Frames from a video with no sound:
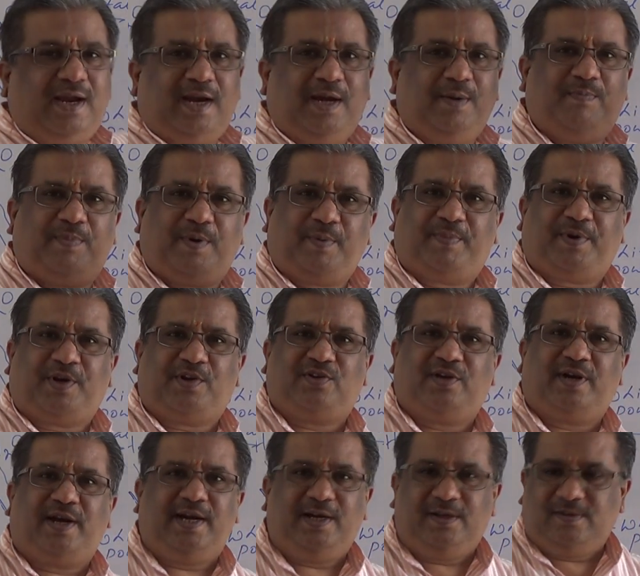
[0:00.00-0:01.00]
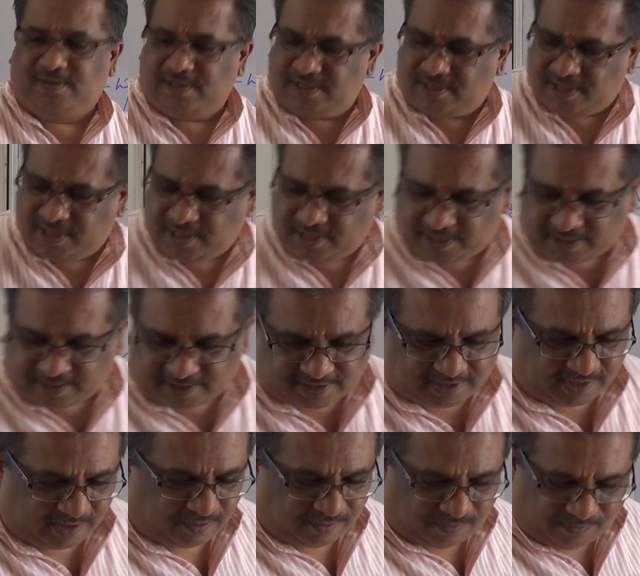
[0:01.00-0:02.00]
and preparation, and is this. Let us
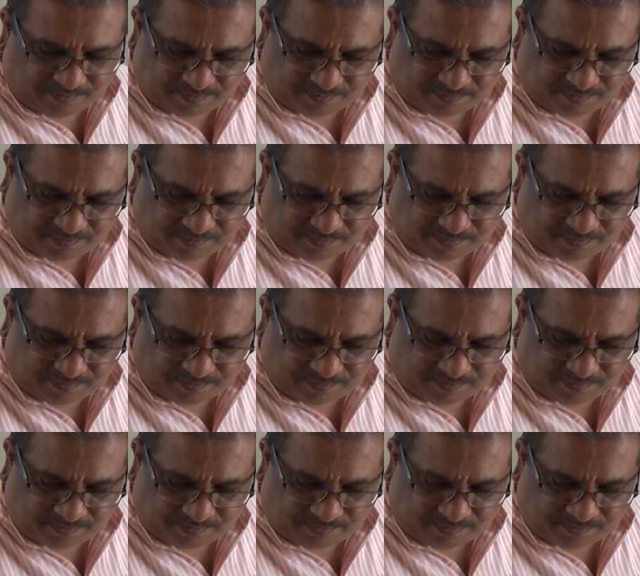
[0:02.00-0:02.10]
see now.